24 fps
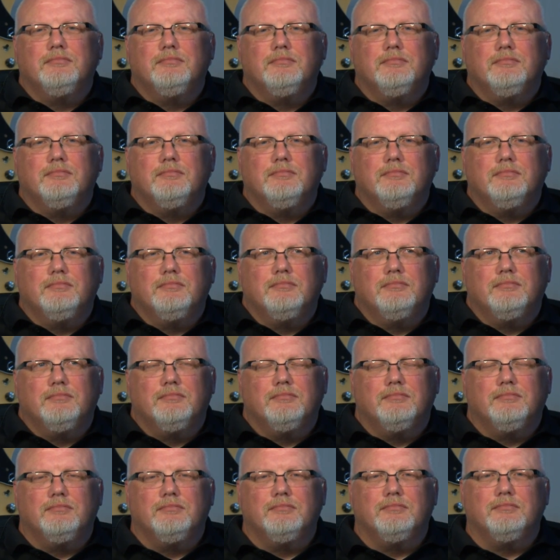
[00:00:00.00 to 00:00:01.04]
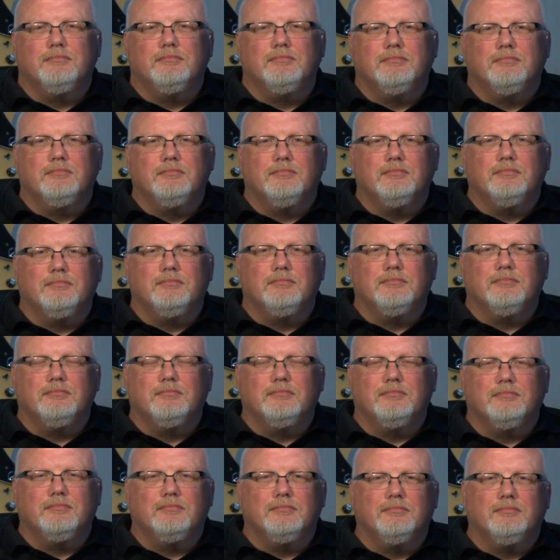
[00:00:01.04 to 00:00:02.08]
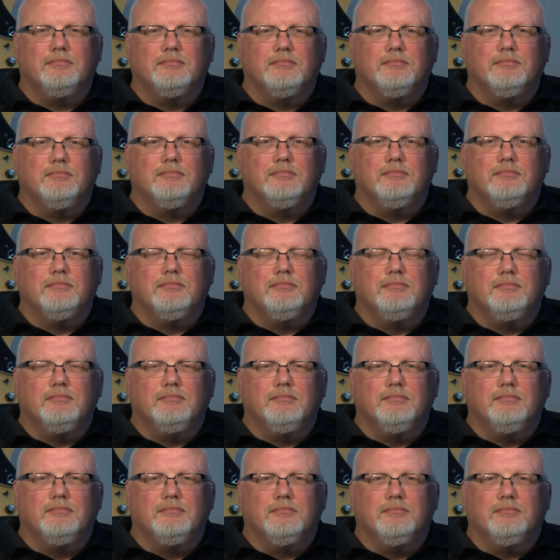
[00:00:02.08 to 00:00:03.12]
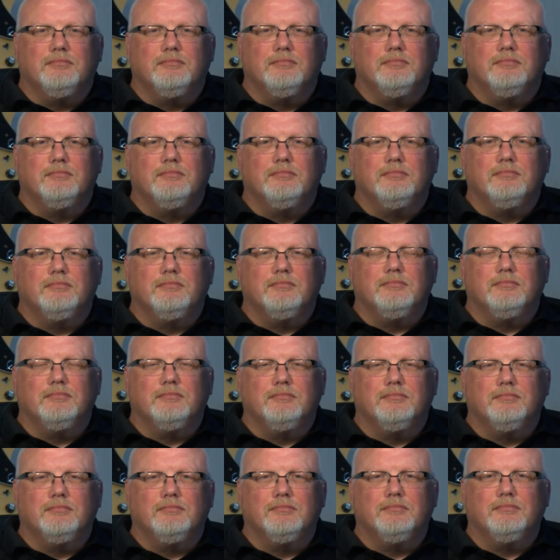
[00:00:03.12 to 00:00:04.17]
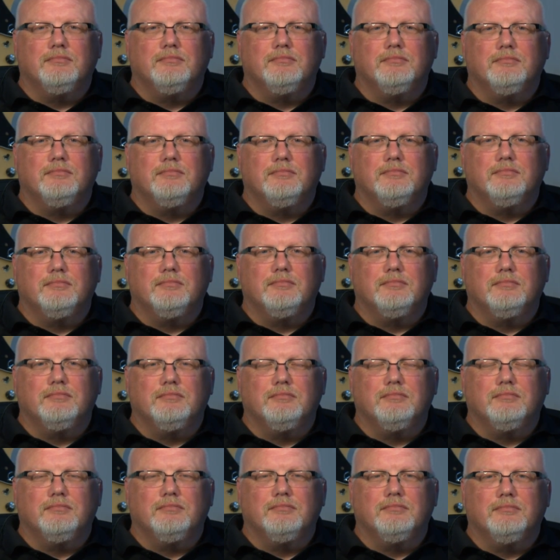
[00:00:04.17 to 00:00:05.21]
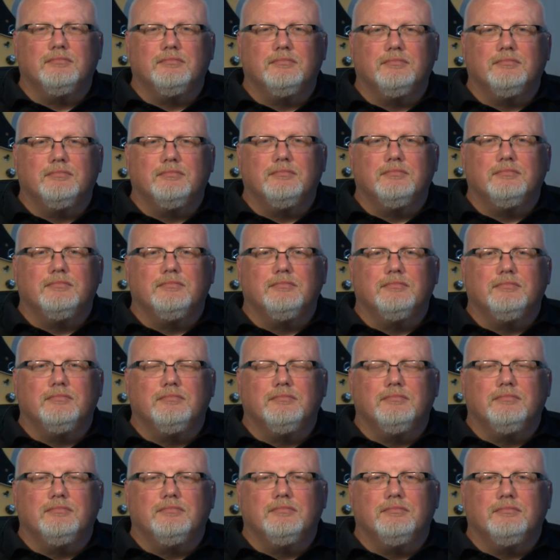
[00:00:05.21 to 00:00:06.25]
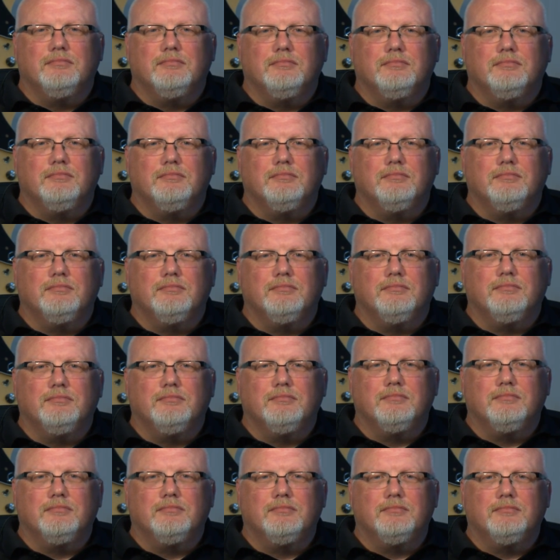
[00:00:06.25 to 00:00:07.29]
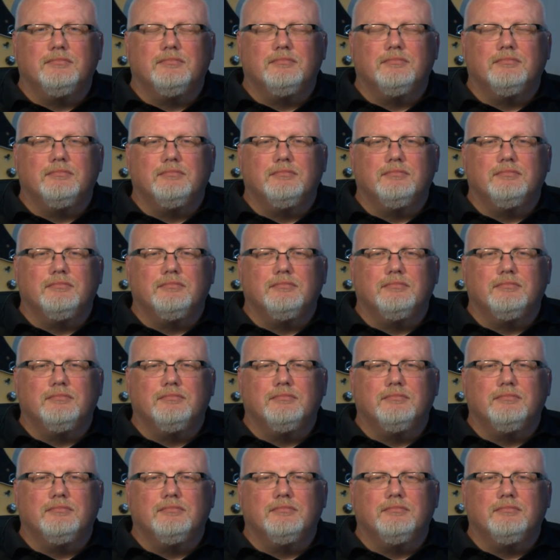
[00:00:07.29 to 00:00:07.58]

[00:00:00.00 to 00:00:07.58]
(not speaking)